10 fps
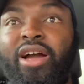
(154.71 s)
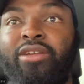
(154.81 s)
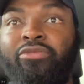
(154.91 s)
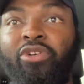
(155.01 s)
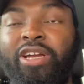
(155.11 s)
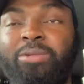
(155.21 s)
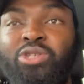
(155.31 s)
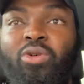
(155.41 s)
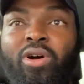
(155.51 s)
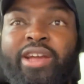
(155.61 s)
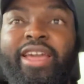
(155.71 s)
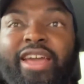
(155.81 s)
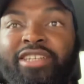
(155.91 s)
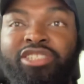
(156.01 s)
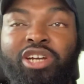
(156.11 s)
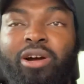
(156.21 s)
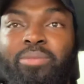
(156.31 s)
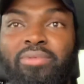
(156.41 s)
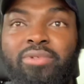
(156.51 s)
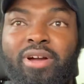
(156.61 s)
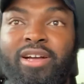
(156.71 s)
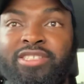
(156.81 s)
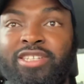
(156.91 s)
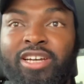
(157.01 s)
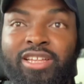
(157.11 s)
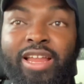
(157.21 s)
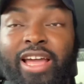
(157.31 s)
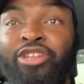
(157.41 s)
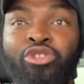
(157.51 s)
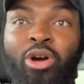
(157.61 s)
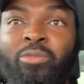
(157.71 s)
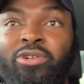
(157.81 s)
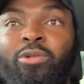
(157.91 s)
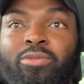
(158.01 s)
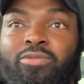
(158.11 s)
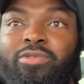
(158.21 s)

And for him to go and get a job as a, like a normal